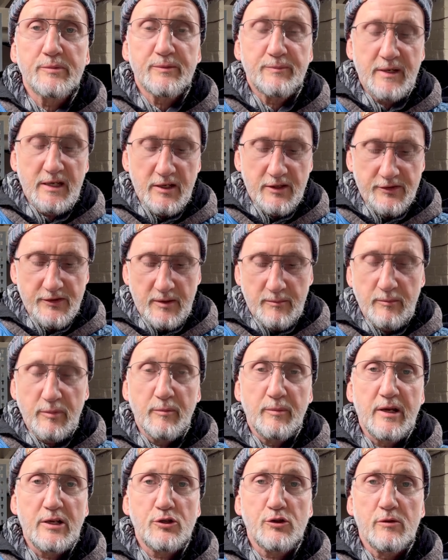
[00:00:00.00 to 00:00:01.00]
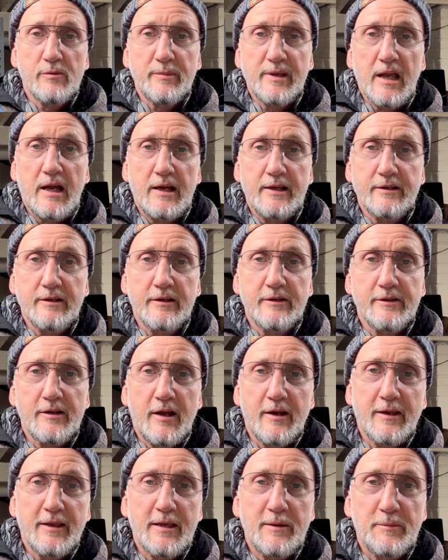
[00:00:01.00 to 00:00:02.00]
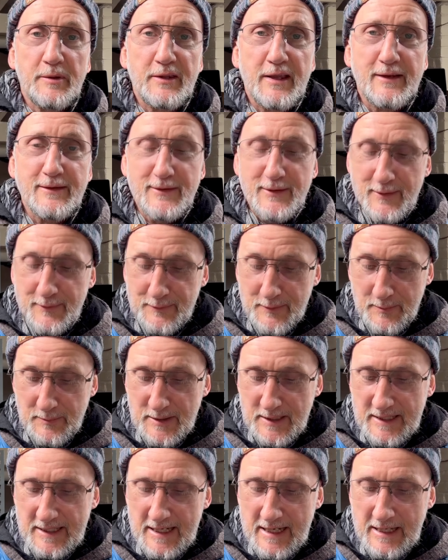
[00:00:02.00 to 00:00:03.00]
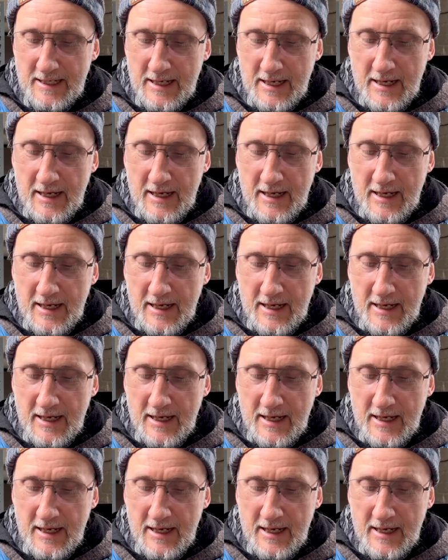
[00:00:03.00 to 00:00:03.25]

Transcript: because I'm perpetually behind on keeping that stuff up to date.